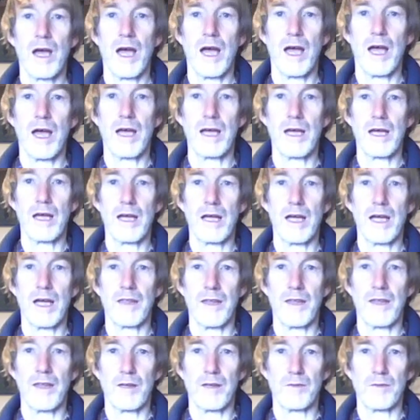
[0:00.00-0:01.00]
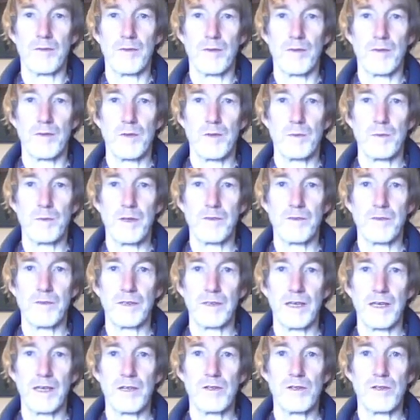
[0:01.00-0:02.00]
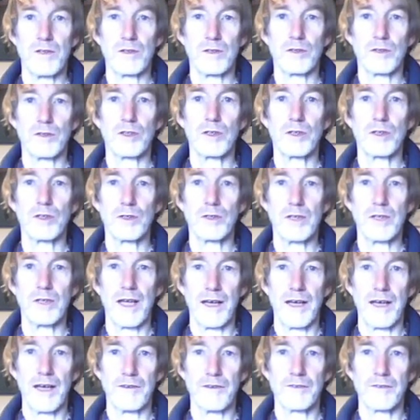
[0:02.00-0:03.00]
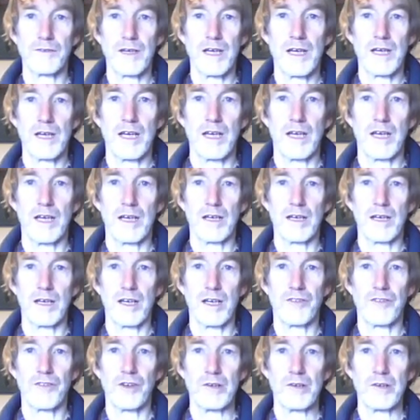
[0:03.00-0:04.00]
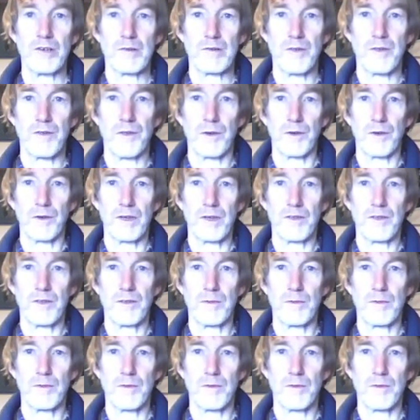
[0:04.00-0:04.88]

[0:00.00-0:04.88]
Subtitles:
And that specification could have a tolerance on it.